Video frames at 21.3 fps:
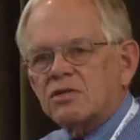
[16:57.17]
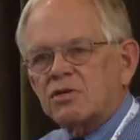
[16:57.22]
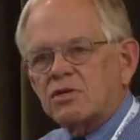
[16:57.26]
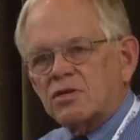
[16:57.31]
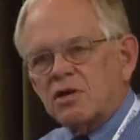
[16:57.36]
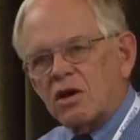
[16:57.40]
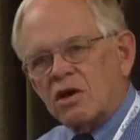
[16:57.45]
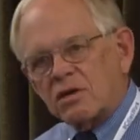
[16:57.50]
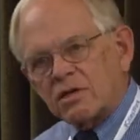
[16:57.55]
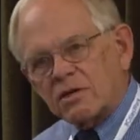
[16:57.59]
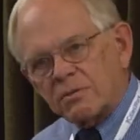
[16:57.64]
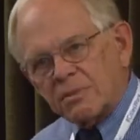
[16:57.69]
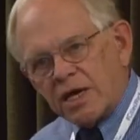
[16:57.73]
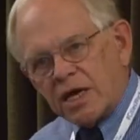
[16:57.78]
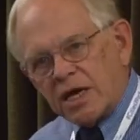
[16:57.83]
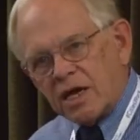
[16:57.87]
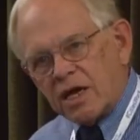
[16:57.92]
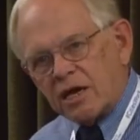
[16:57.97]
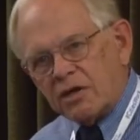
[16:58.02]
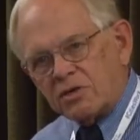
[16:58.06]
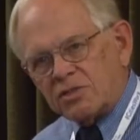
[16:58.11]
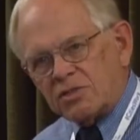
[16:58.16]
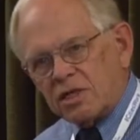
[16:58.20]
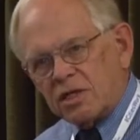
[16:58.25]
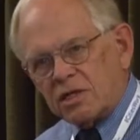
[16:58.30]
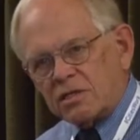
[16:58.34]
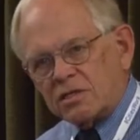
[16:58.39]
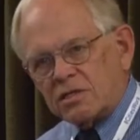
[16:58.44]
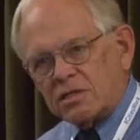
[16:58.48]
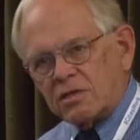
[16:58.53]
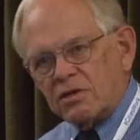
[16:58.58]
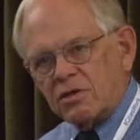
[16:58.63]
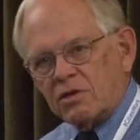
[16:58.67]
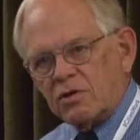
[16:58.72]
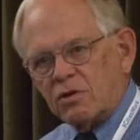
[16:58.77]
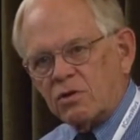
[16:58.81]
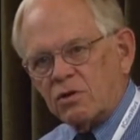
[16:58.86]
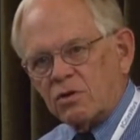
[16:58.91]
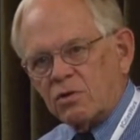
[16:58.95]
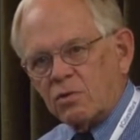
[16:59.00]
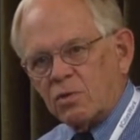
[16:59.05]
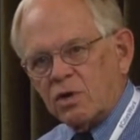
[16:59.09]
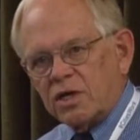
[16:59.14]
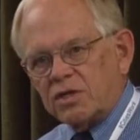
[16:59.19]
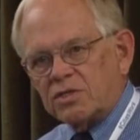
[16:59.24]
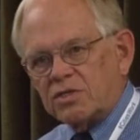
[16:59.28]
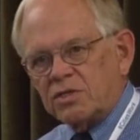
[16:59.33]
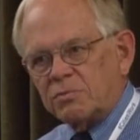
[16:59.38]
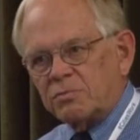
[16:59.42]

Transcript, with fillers: to talk about how jealously the court wants